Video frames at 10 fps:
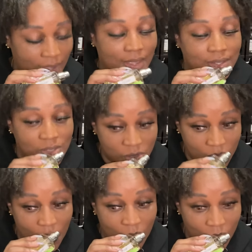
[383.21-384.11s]
is
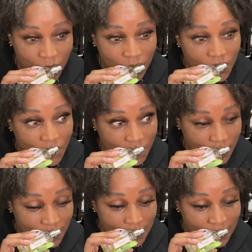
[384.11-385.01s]
so
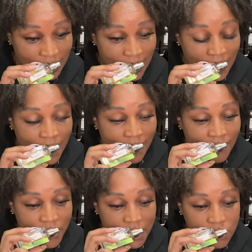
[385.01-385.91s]
good.
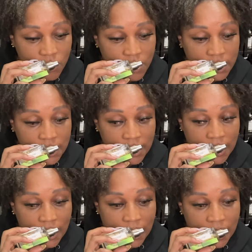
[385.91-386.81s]
This one,
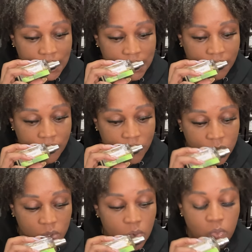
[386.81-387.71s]
if
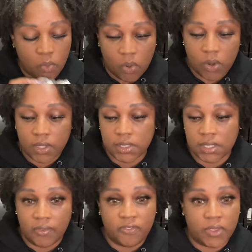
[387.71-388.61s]
you want
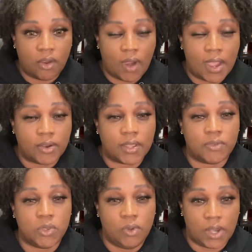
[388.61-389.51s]
to figure out if
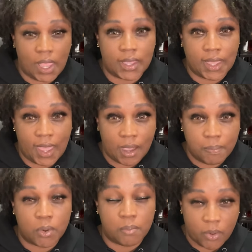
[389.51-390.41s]
you like
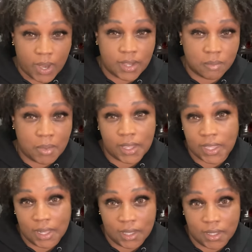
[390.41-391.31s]
Apple Brandy by
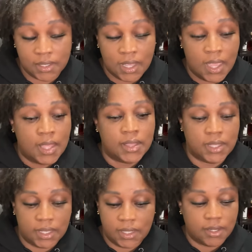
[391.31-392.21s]
Killian,
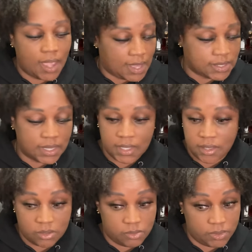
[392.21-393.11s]
then I say get
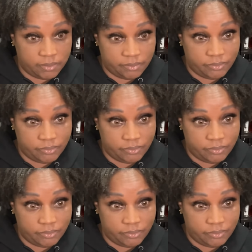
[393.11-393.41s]
this one.